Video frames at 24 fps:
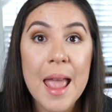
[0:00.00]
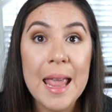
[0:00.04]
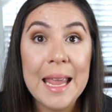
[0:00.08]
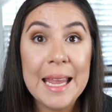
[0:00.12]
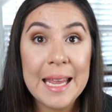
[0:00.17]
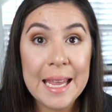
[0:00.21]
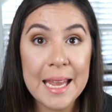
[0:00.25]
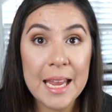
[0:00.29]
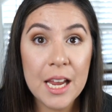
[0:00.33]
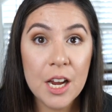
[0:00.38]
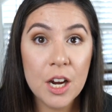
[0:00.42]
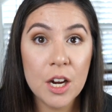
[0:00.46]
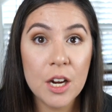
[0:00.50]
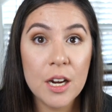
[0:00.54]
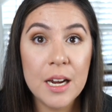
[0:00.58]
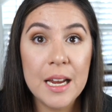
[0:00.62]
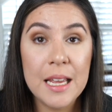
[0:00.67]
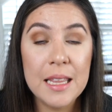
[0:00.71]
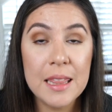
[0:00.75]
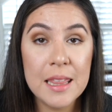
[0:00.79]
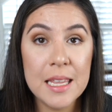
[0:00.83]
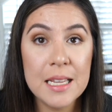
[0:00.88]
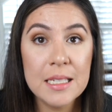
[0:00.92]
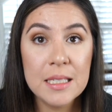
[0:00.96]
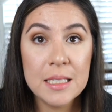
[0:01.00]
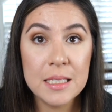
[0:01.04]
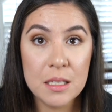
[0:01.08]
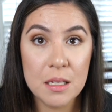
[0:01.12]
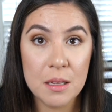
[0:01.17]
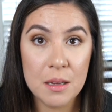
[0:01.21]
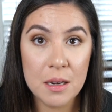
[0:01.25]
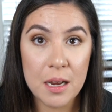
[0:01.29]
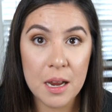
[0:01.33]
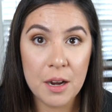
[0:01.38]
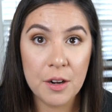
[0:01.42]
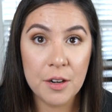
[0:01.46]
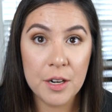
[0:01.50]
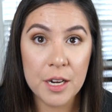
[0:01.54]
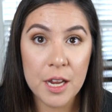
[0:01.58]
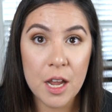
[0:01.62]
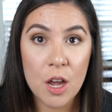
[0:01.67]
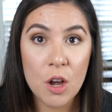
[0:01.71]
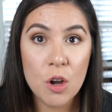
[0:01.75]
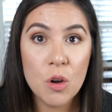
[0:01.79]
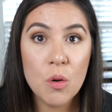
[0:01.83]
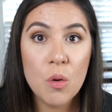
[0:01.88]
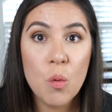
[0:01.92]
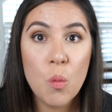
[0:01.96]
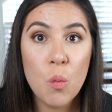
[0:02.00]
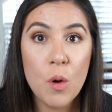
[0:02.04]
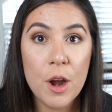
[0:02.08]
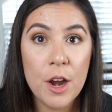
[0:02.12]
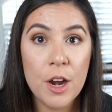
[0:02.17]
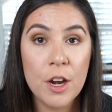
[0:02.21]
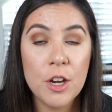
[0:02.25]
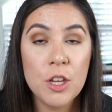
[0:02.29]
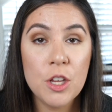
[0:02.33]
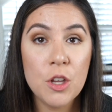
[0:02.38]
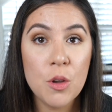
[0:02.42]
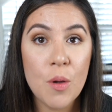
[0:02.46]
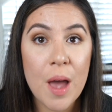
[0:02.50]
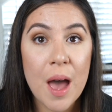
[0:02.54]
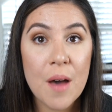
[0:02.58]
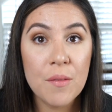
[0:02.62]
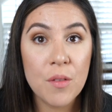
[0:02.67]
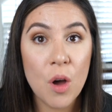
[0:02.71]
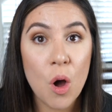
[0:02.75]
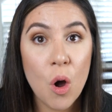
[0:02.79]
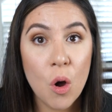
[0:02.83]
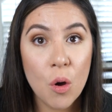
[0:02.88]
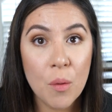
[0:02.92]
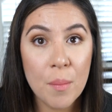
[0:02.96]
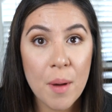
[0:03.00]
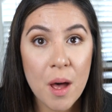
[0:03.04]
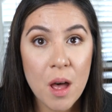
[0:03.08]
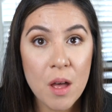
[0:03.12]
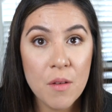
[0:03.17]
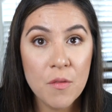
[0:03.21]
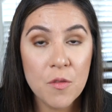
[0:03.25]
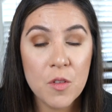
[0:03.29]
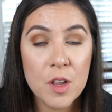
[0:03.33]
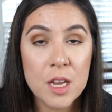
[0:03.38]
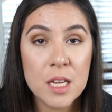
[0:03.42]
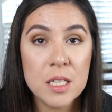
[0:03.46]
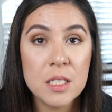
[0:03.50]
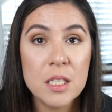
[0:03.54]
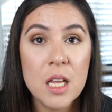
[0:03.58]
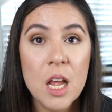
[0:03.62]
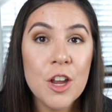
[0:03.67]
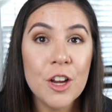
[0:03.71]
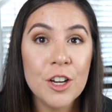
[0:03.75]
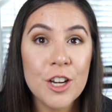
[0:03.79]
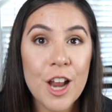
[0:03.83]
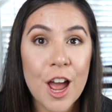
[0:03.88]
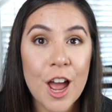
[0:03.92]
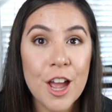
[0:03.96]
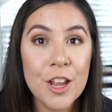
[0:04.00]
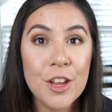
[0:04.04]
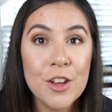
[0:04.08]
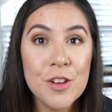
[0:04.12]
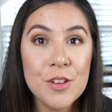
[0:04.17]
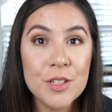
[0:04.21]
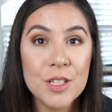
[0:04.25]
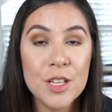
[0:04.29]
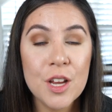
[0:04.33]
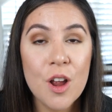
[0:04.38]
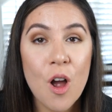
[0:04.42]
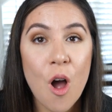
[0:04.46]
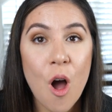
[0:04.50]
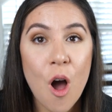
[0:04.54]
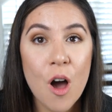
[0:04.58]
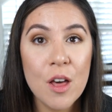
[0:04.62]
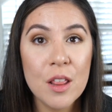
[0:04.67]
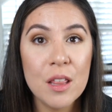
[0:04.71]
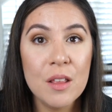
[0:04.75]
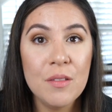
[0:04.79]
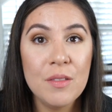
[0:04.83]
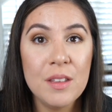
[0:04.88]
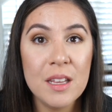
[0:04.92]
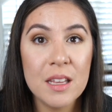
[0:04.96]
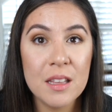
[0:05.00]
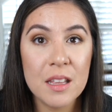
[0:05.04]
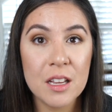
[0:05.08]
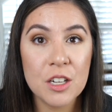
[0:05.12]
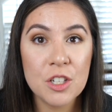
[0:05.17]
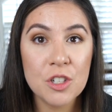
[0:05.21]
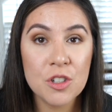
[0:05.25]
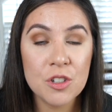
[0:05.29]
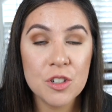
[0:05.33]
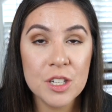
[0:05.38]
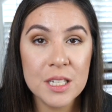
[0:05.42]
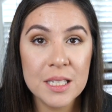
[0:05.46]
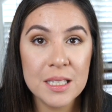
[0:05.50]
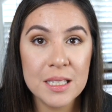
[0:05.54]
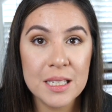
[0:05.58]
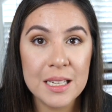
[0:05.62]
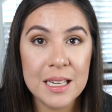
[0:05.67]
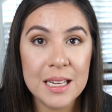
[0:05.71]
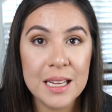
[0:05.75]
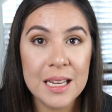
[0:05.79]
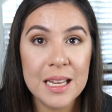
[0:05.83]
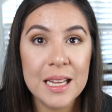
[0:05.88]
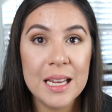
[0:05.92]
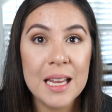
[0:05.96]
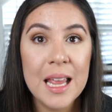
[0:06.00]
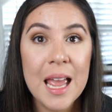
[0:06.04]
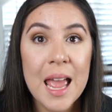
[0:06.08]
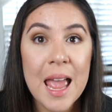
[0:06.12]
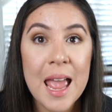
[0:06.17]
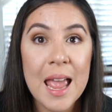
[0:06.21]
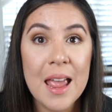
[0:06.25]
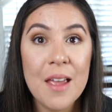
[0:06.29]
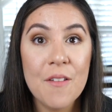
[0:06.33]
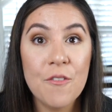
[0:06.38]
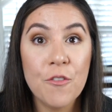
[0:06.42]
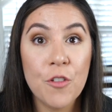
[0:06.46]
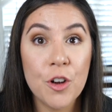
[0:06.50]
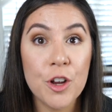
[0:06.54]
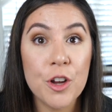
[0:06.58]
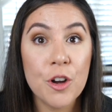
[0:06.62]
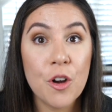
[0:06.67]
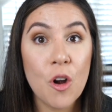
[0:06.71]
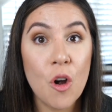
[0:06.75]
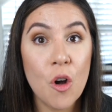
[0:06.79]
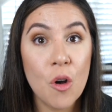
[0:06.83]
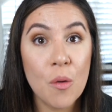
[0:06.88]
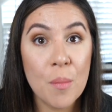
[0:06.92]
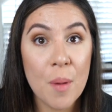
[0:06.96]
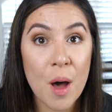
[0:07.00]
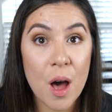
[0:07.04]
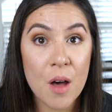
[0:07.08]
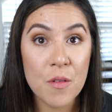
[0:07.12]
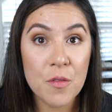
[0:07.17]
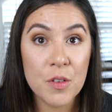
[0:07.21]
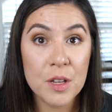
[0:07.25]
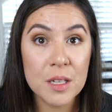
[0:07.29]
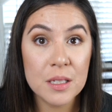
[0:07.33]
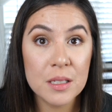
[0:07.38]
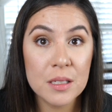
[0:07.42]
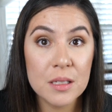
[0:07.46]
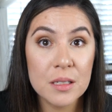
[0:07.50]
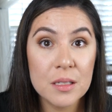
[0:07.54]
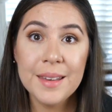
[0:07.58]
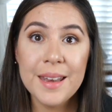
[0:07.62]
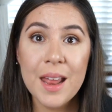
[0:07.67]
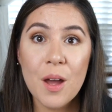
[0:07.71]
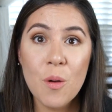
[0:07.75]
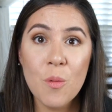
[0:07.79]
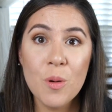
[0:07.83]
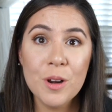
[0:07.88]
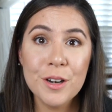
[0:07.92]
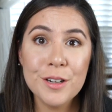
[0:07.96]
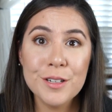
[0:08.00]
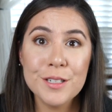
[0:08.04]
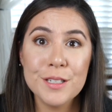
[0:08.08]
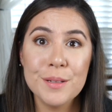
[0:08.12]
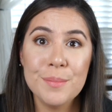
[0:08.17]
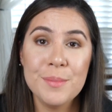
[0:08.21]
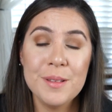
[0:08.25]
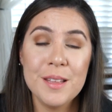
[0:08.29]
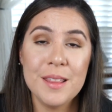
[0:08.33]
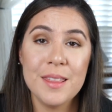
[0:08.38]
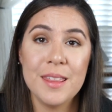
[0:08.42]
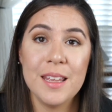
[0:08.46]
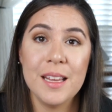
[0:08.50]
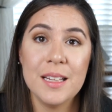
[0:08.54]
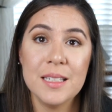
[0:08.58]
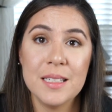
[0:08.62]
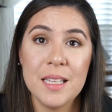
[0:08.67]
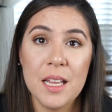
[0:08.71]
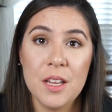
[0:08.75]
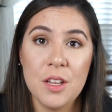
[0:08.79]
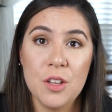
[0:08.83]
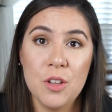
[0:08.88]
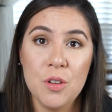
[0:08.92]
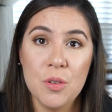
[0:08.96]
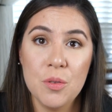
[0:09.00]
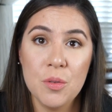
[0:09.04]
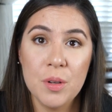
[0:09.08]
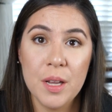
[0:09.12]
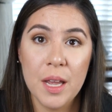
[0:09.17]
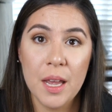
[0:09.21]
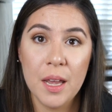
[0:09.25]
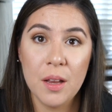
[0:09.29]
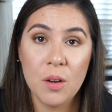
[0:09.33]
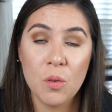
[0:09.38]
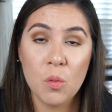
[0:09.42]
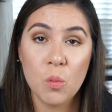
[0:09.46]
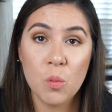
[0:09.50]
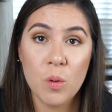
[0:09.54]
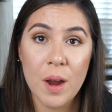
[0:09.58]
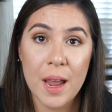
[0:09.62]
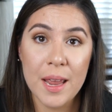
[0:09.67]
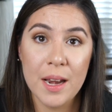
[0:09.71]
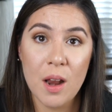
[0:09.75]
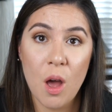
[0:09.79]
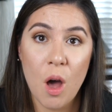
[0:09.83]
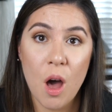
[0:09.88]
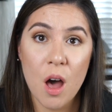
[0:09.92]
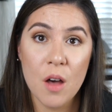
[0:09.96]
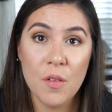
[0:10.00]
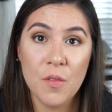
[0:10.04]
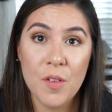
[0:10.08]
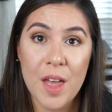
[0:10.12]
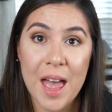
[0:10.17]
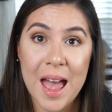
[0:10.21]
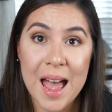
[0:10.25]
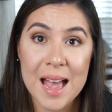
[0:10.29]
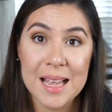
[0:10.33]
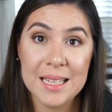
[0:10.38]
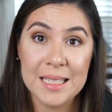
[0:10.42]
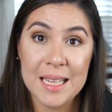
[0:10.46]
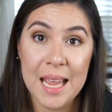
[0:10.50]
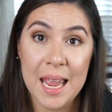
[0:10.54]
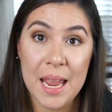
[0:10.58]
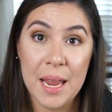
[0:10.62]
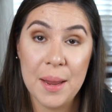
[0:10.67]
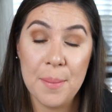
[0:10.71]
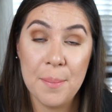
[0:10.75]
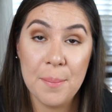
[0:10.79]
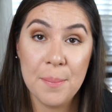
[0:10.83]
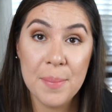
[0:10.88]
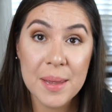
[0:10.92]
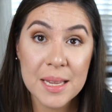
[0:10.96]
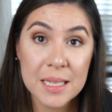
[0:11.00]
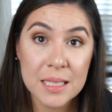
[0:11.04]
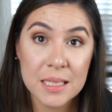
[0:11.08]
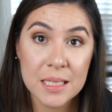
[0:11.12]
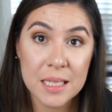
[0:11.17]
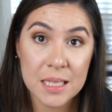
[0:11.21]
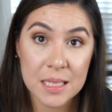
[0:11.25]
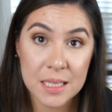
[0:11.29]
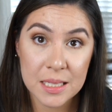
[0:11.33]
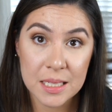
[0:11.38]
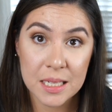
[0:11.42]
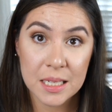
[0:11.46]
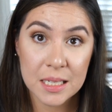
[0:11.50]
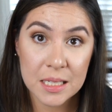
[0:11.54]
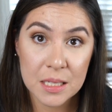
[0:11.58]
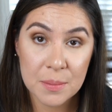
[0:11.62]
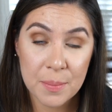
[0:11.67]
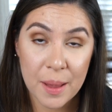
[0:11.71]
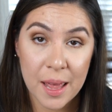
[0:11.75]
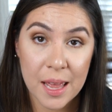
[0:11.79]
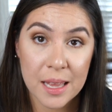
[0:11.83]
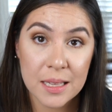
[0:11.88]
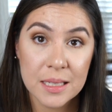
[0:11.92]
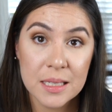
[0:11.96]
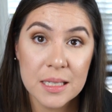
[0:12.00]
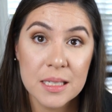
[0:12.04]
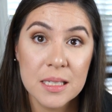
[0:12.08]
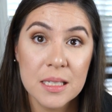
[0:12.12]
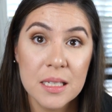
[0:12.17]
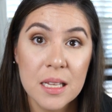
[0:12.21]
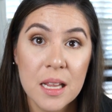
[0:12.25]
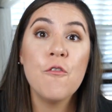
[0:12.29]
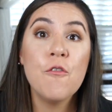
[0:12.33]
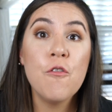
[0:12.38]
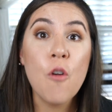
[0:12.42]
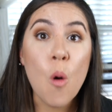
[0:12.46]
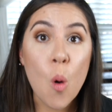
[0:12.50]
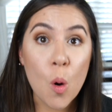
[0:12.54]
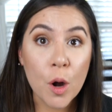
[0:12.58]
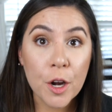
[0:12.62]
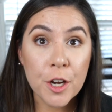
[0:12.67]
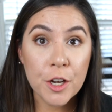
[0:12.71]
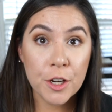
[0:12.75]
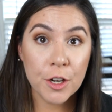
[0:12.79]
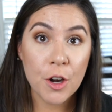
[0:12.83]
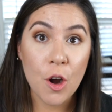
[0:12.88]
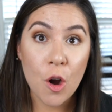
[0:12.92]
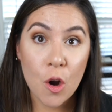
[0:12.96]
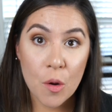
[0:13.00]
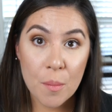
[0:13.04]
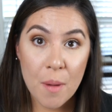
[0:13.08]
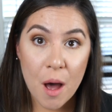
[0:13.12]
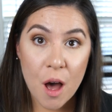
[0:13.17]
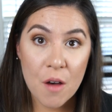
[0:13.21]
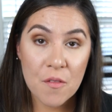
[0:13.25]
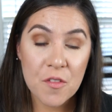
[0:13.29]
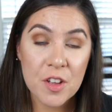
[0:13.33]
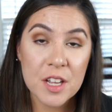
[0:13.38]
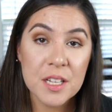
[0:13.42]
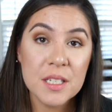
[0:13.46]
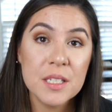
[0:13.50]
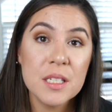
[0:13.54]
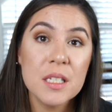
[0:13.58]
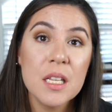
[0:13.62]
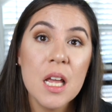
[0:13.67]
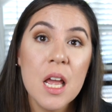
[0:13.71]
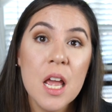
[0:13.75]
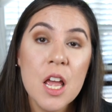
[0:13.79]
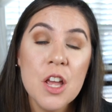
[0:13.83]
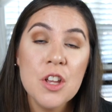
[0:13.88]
Here in this scenario where you have a home office, you're not using all of the electricity for your home office. Now, what are some of the things that you can write off as a business expense for your home office?